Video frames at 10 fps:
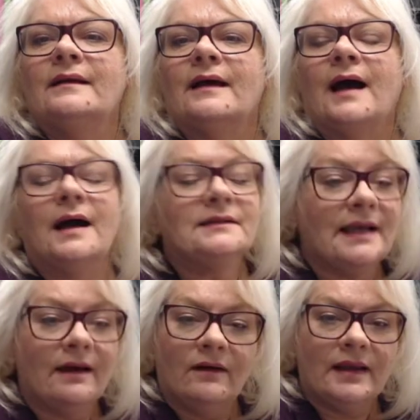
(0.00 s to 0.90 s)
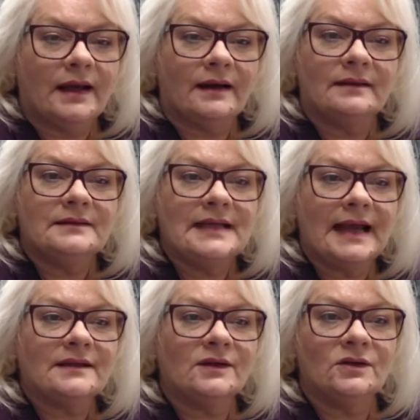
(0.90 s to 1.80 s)
I'll tell you,
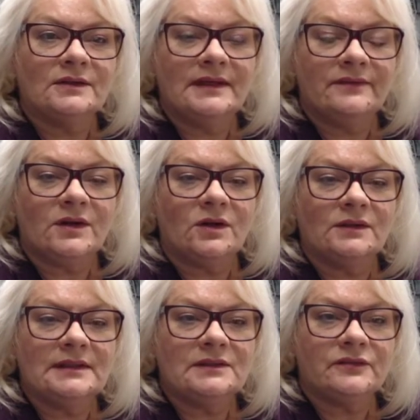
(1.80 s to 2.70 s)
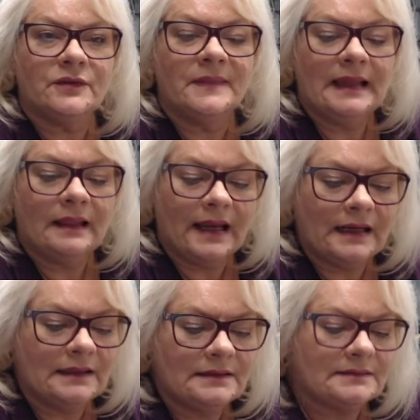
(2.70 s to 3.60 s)
technical difficulties for me,
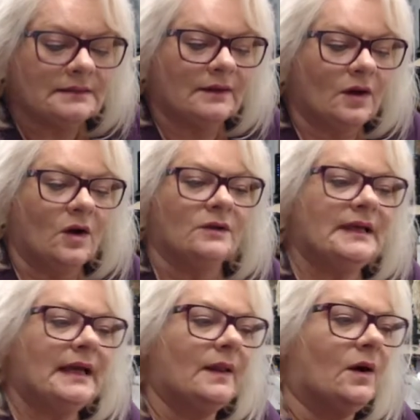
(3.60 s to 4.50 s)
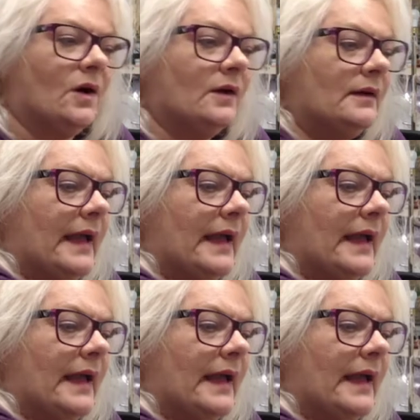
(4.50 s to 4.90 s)
ladies, all day long.